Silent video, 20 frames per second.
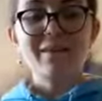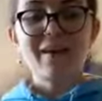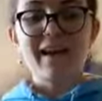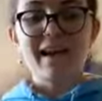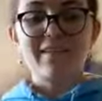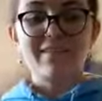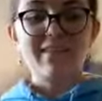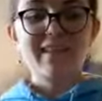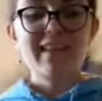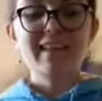I
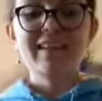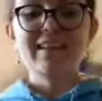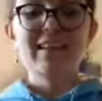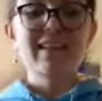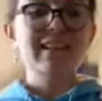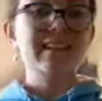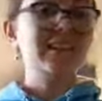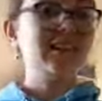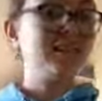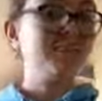have this,
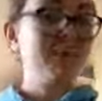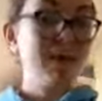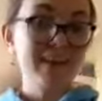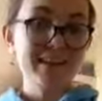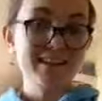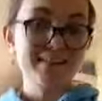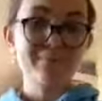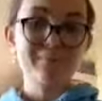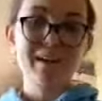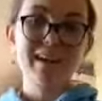is the
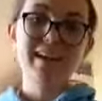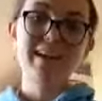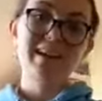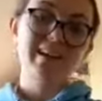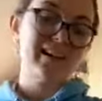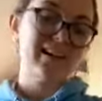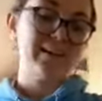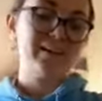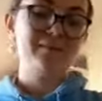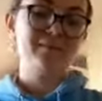best bit, and
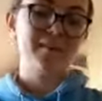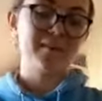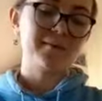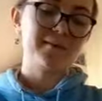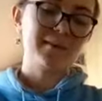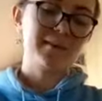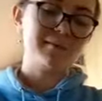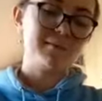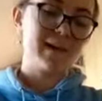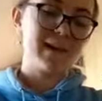I'm going
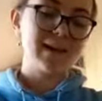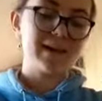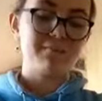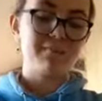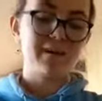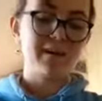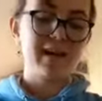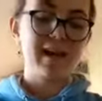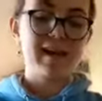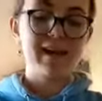to make
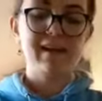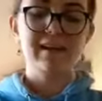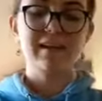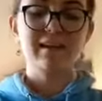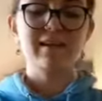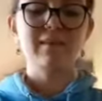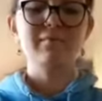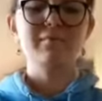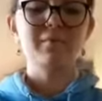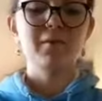my
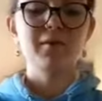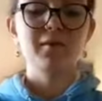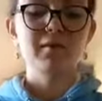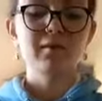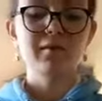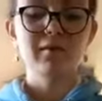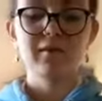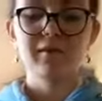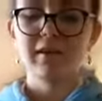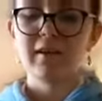alien
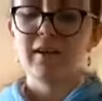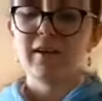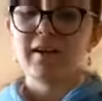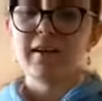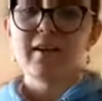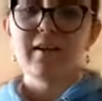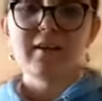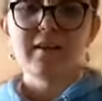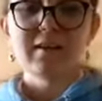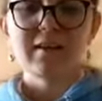model.
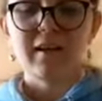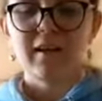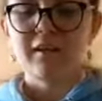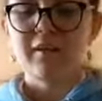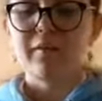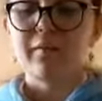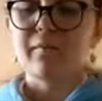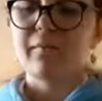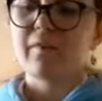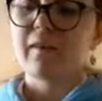So
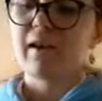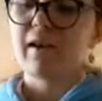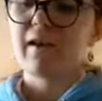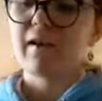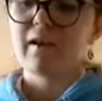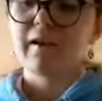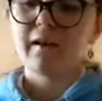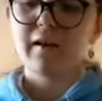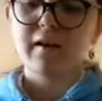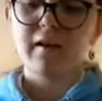
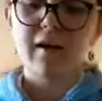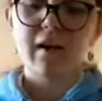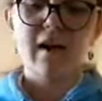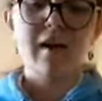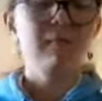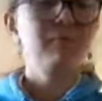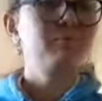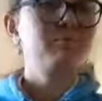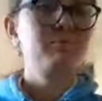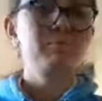
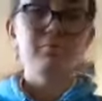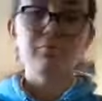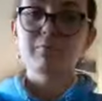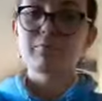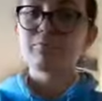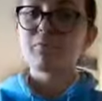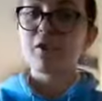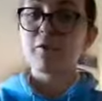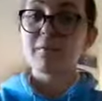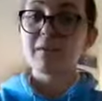I
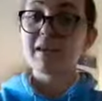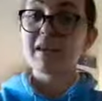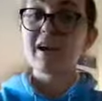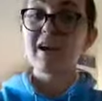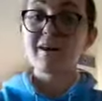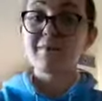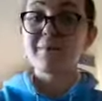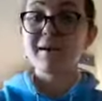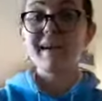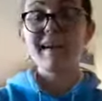probably
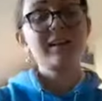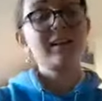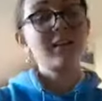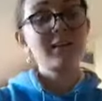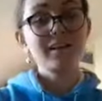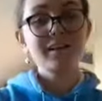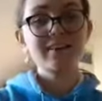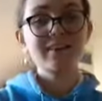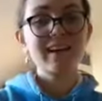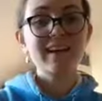can't make
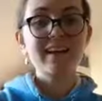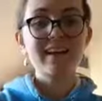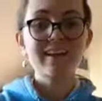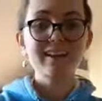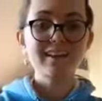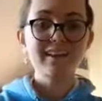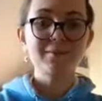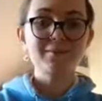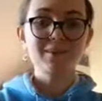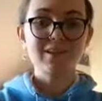loads of
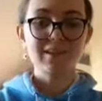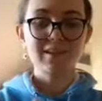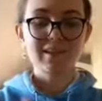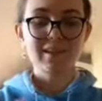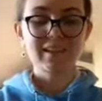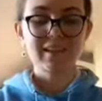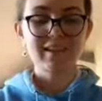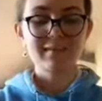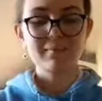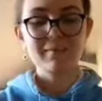aliens with just
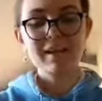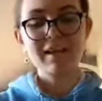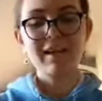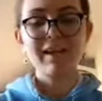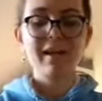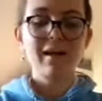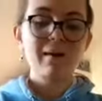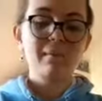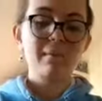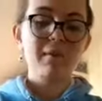this bit,
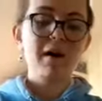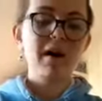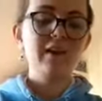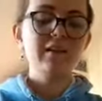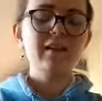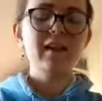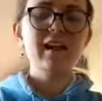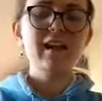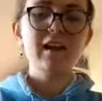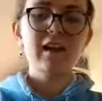but I
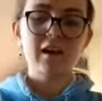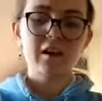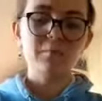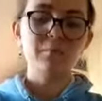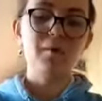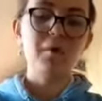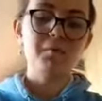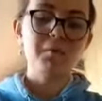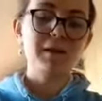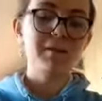think I could
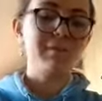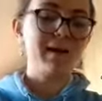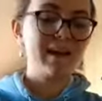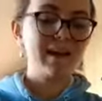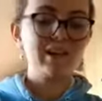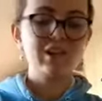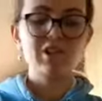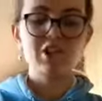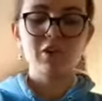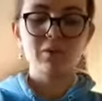probably
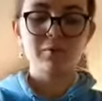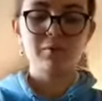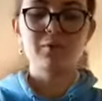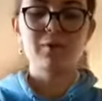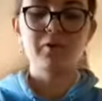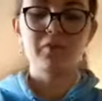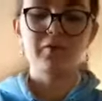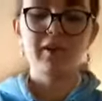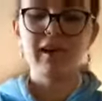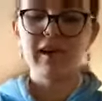make 2 or
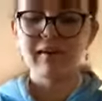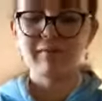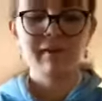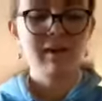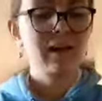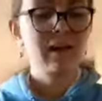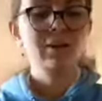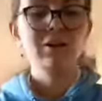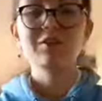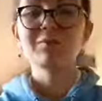3,
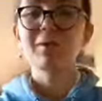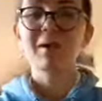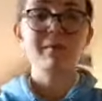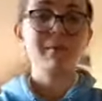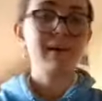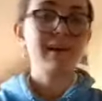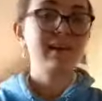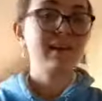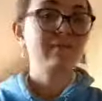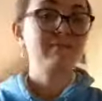and you might
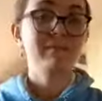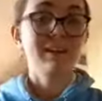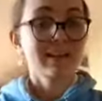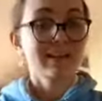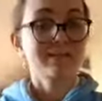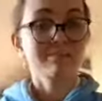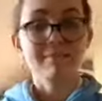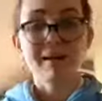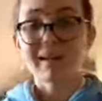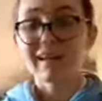make
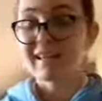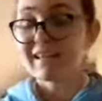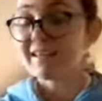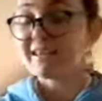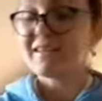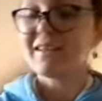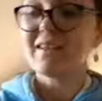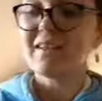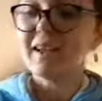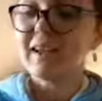as many as
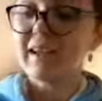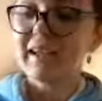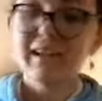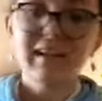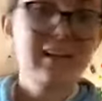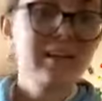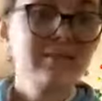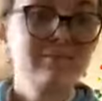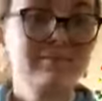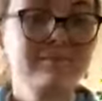you
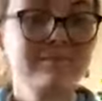like.